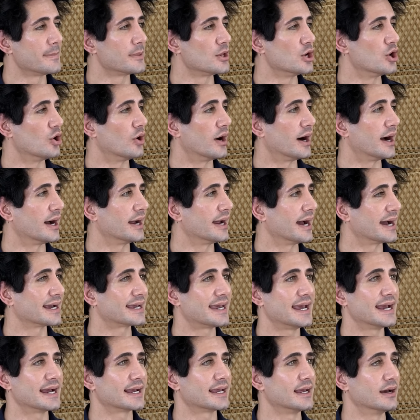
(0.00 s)
I
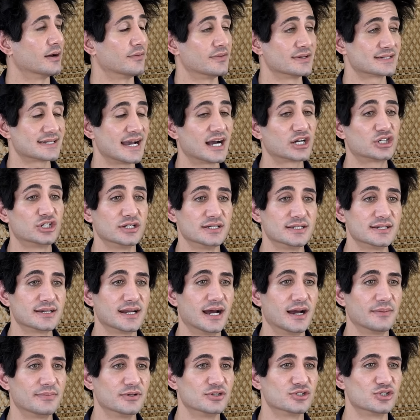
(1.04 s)
can't get, this actually did
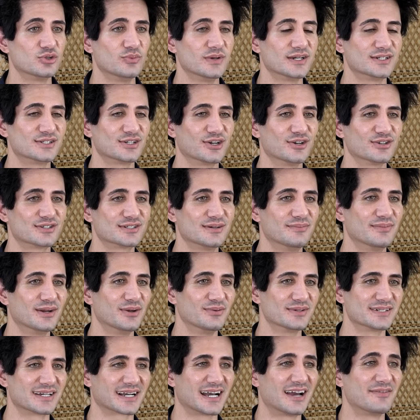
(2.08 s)
happen 2 weeks ago. Somebody
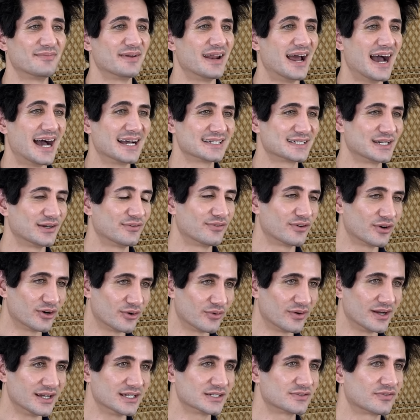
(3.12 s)
was like, I've been asking for a
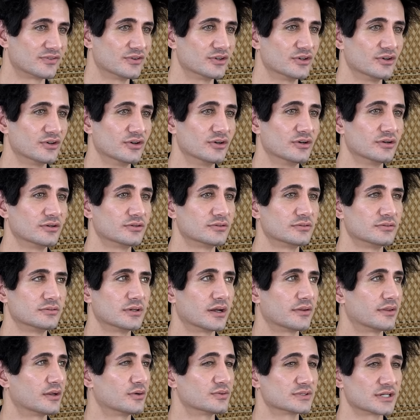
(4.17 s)
raise for, I
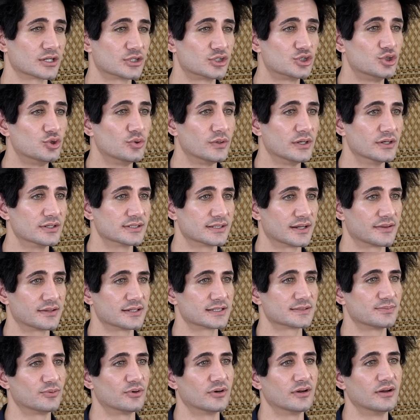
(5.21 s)
think it was like 2 years at this
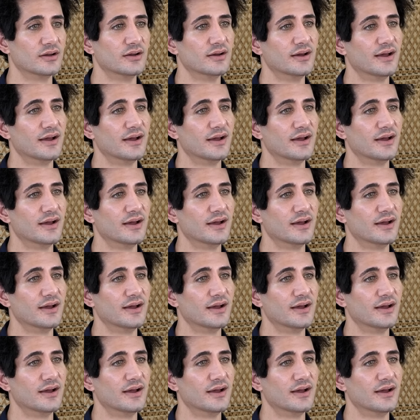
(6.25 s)
point.